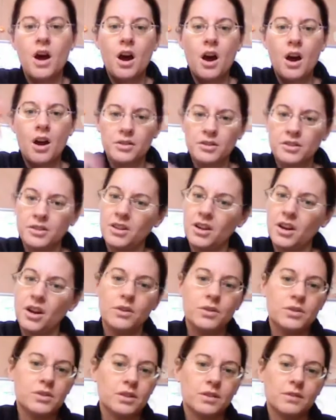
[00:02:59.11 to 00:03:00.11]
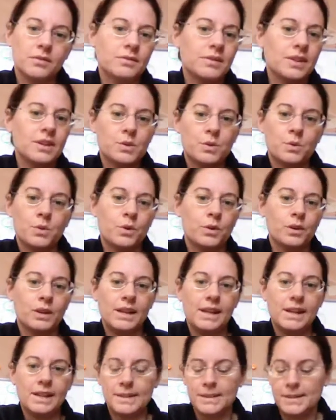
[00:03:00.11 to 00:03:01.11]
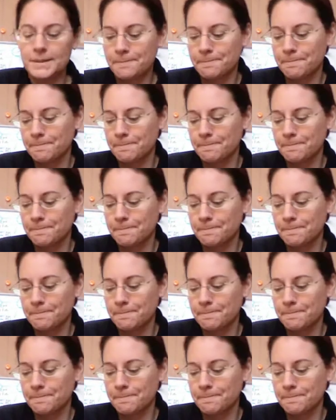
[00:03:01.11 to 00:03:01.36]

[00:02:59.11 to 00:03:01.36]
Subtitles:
under the ocean, that's all it is.